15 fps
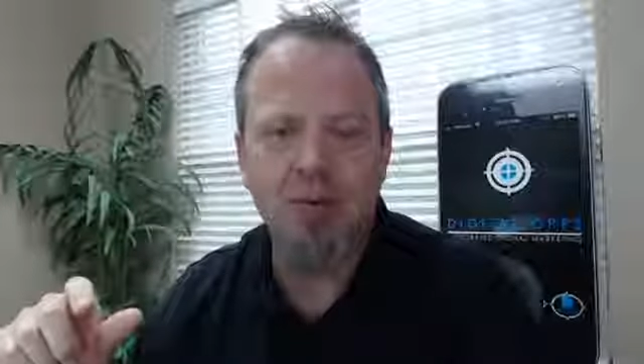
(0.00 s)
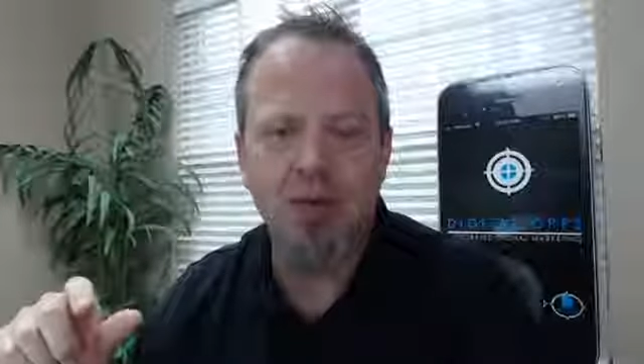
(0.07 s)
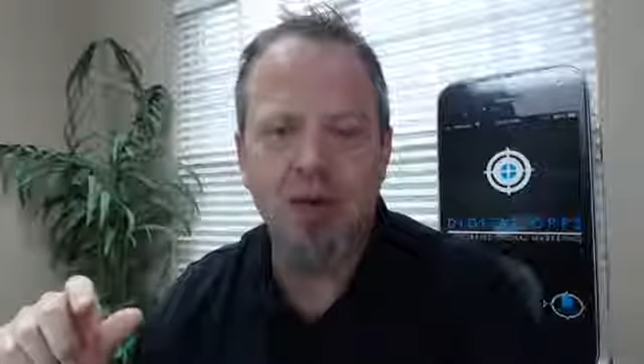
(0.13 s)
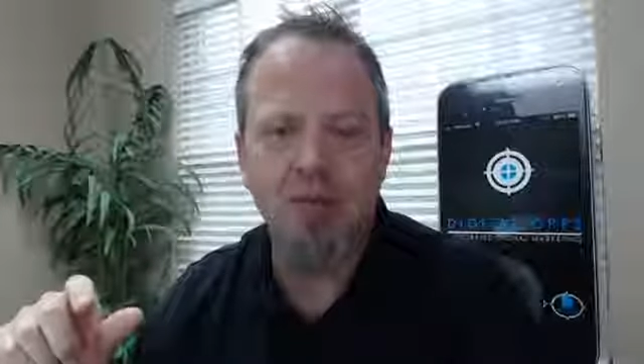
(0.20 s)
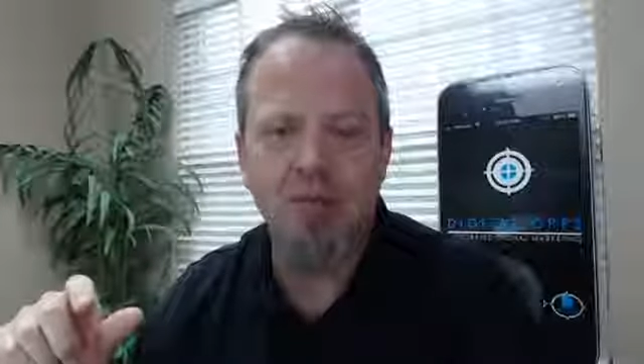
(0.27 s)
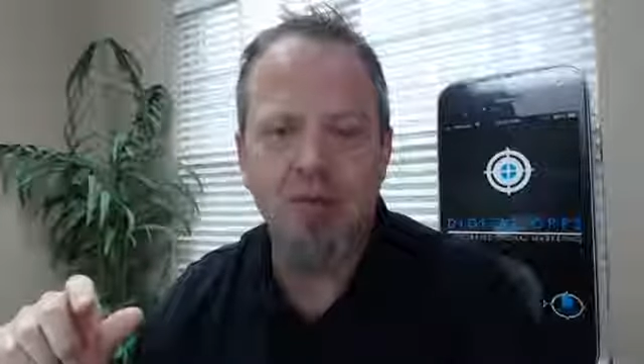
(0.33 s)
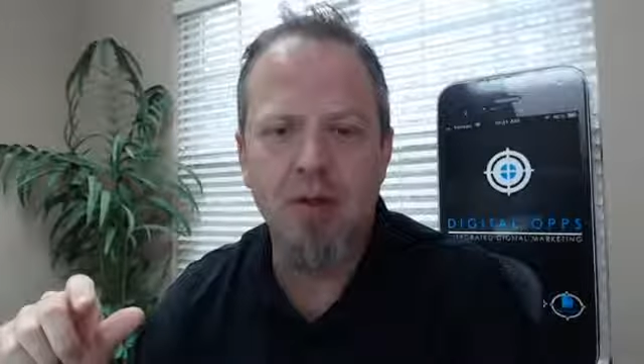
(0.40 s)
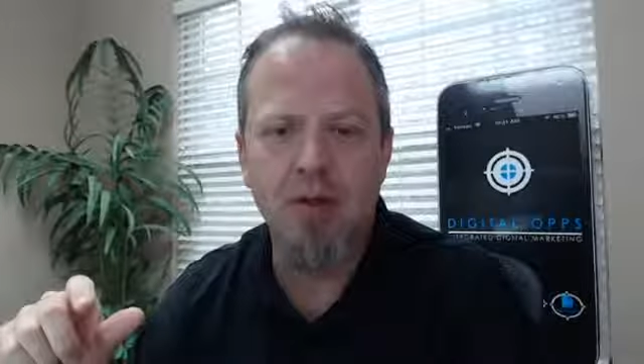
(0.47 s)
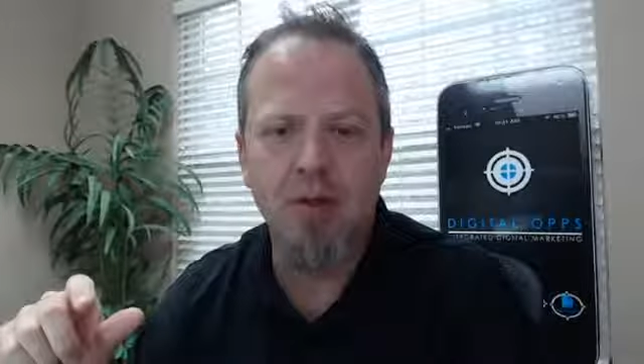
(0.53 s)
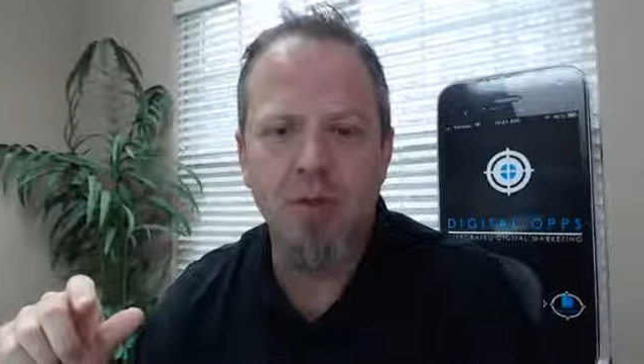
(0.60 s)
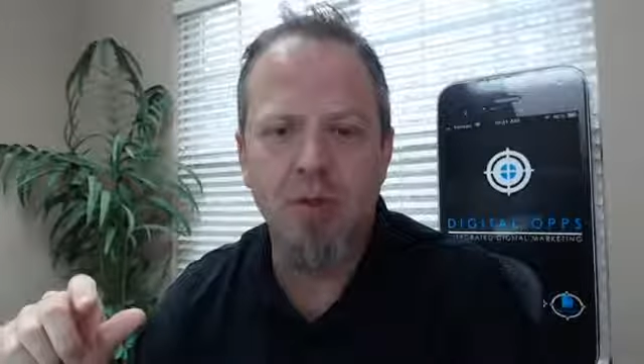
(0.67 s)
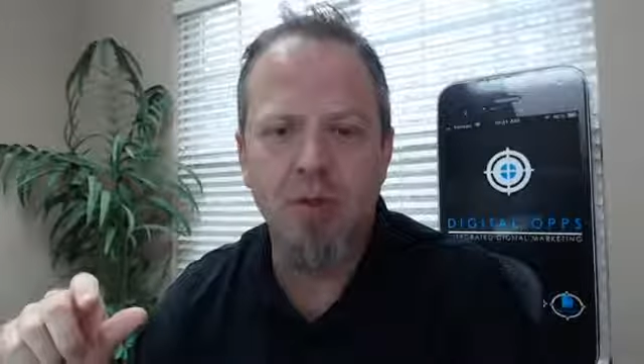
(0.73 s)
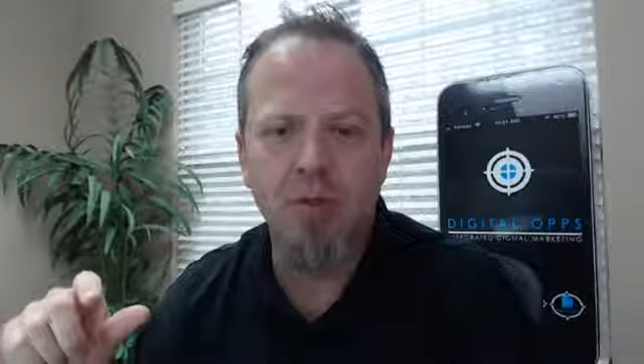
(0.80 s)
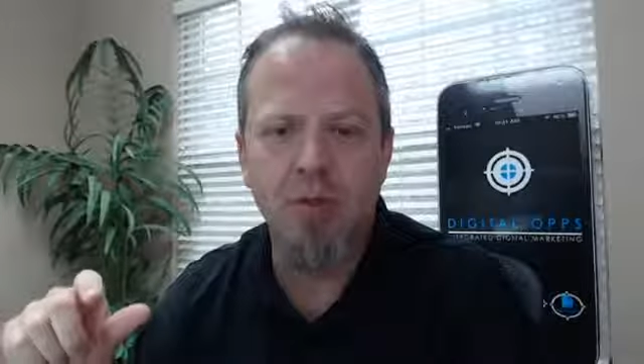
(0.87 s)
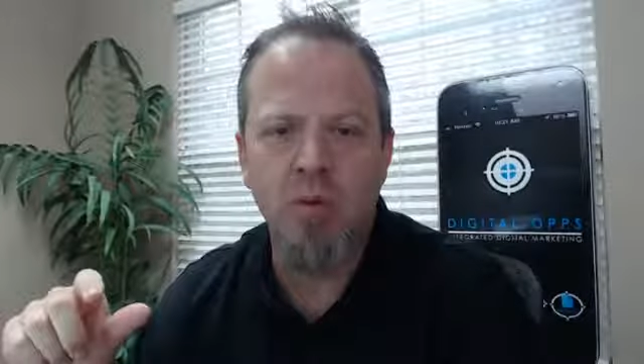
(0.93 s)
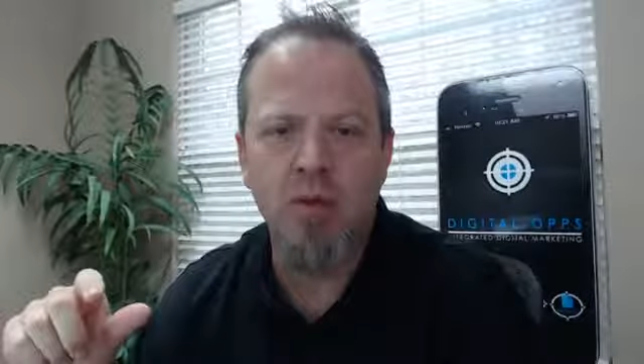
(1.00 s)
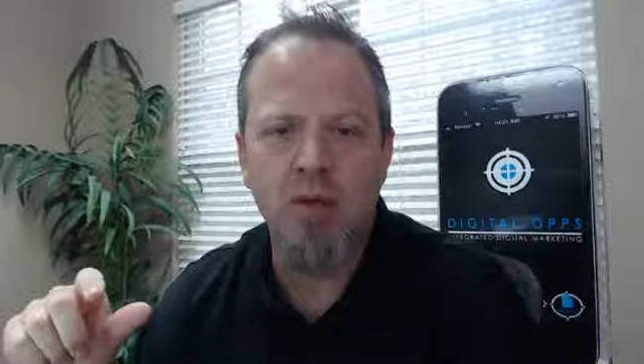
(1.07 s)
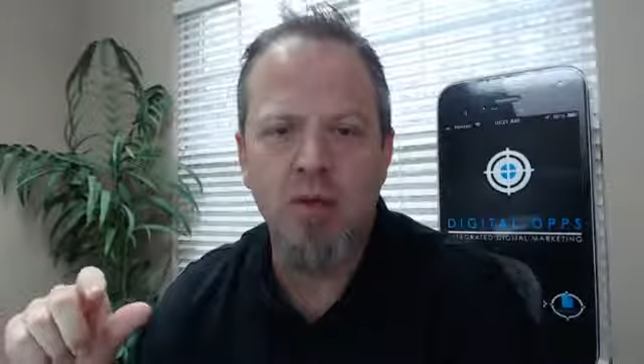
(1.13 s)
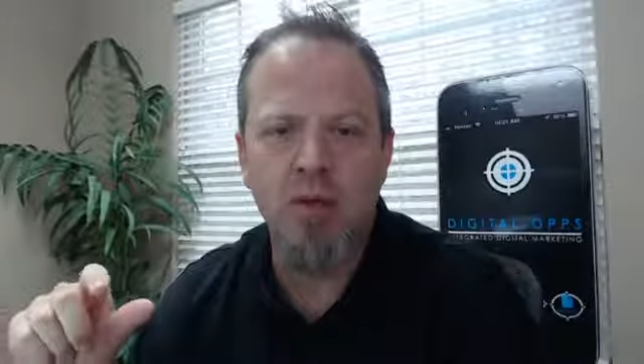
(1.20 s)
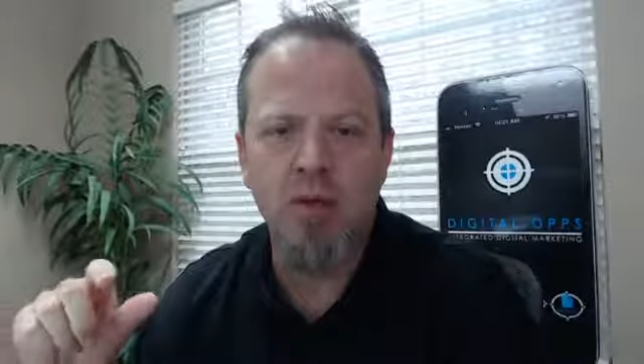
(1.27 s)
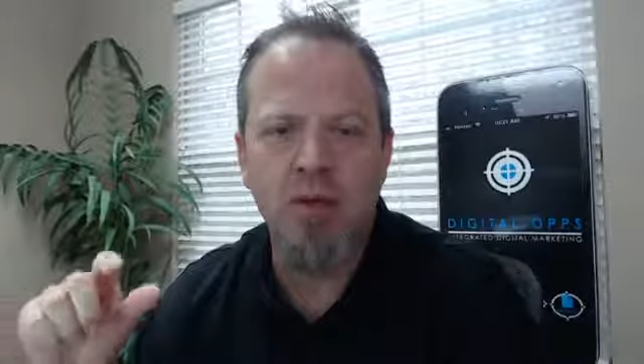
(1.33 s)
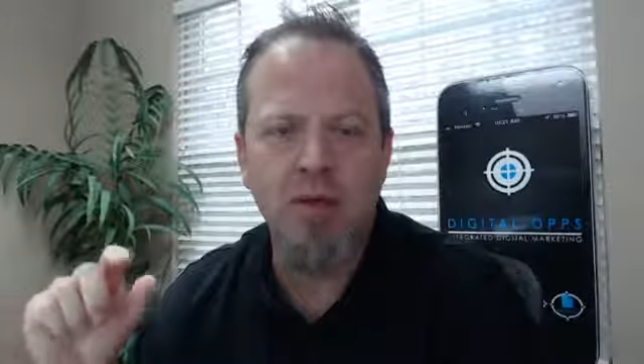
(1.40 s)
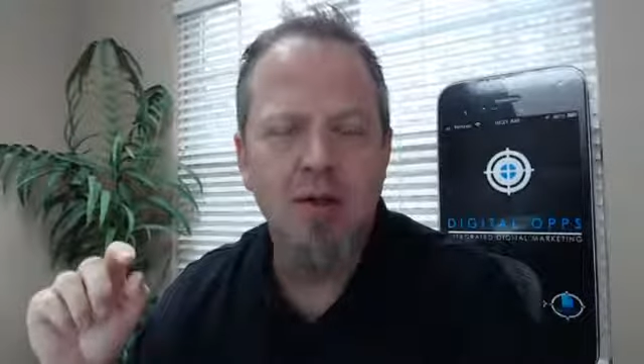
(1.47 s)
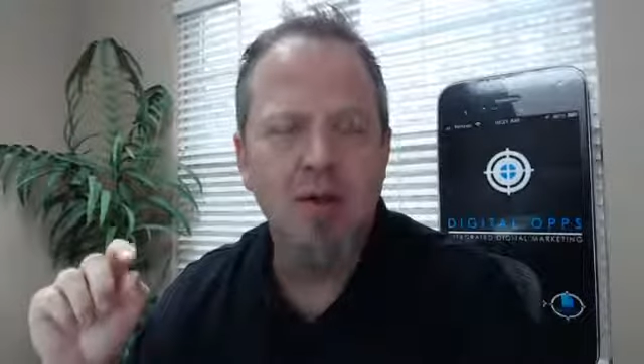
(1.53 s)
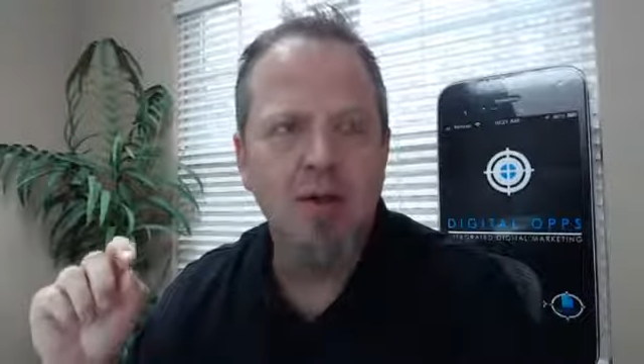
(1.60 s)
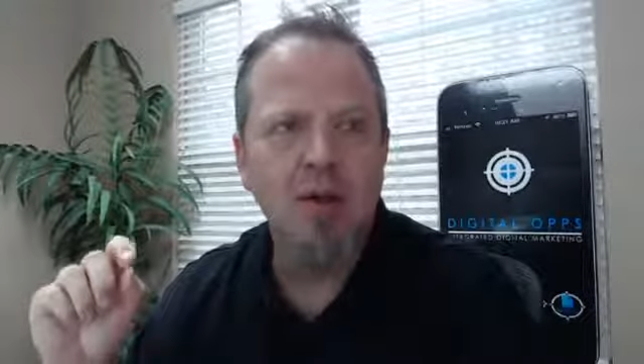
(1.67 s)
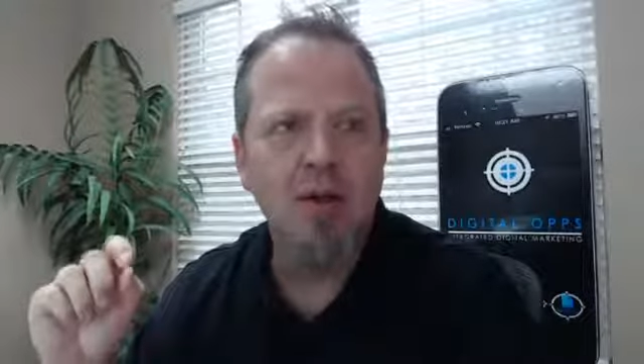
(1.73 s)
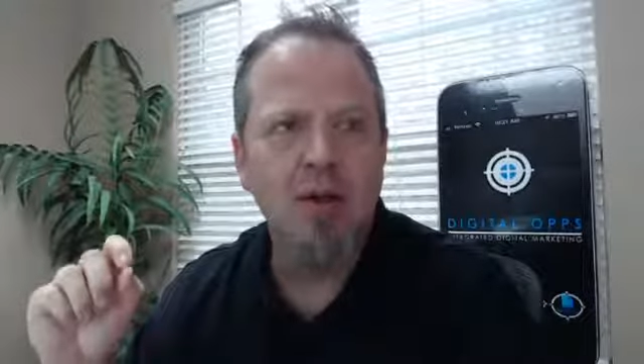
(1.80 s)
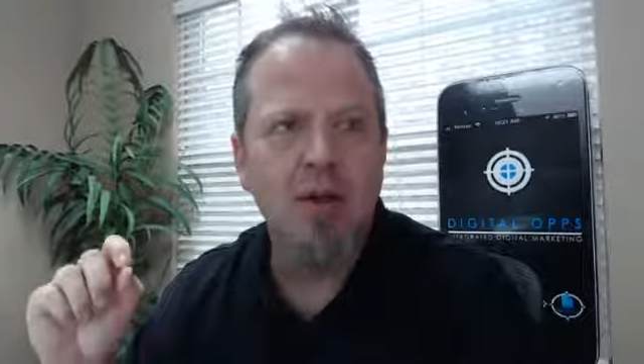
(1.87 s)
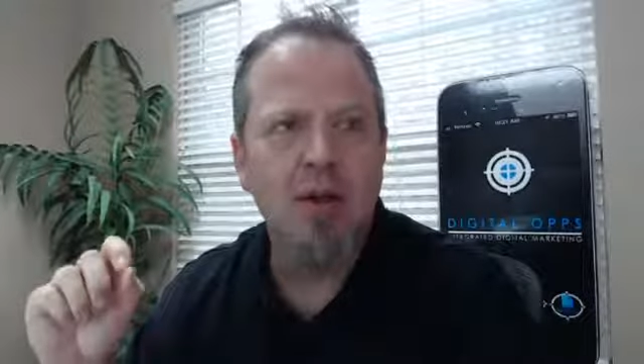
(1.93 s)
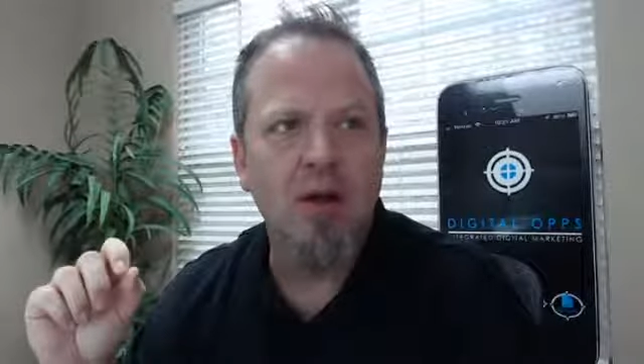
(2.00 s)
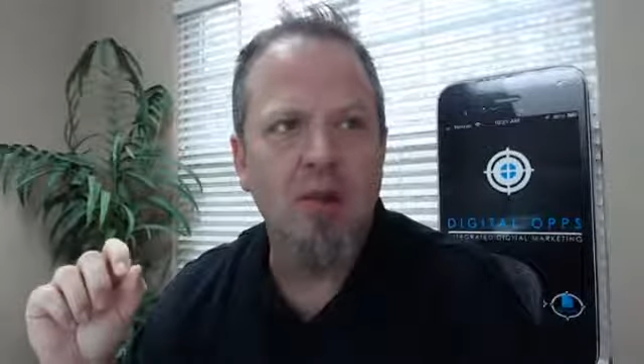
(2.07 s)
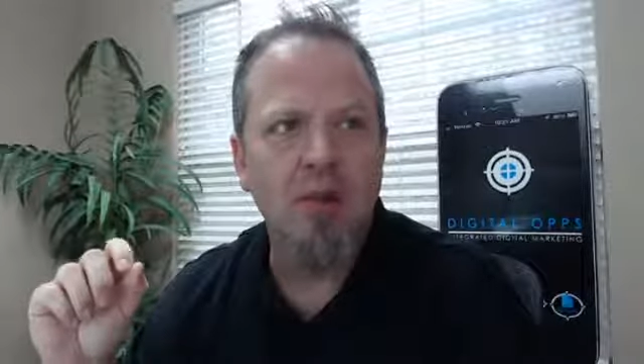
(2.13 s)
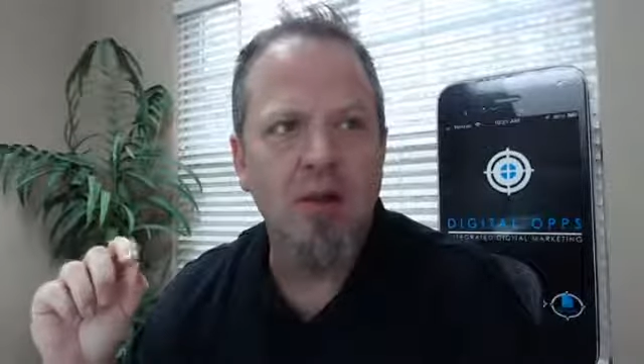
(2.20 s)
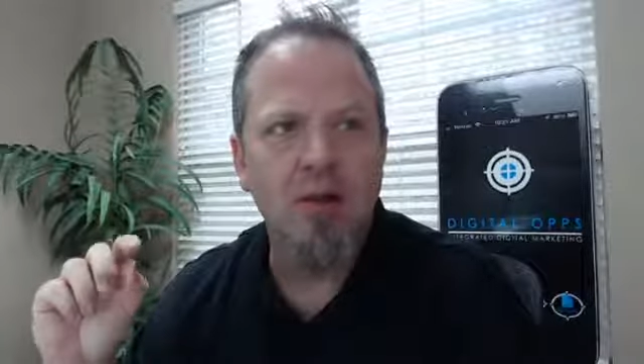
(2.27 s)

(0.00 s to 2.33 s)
We